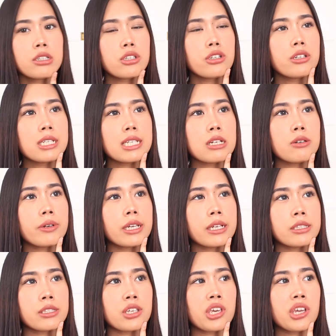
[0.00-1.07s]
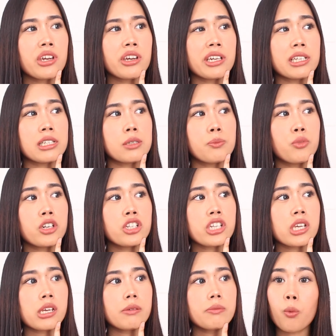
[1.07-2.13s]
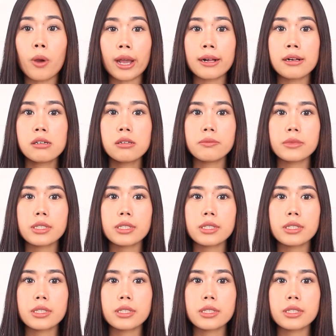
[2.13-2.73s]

do you deal with insecurities, Bridget? Well,